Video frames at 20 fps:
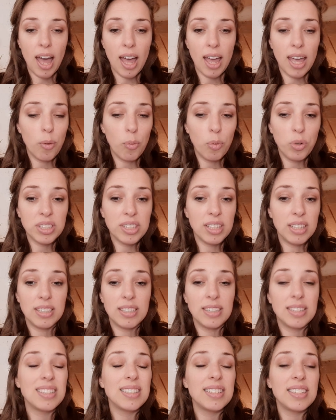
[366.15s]
it was
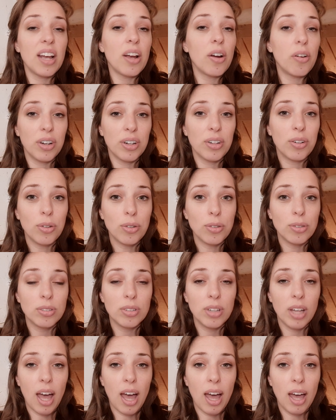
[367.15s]
hysterical.
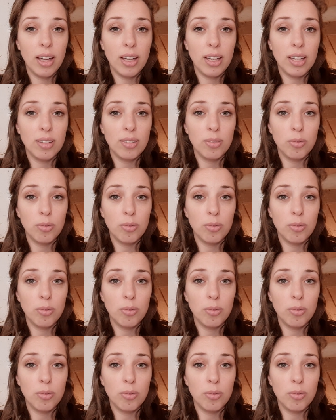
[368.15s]
I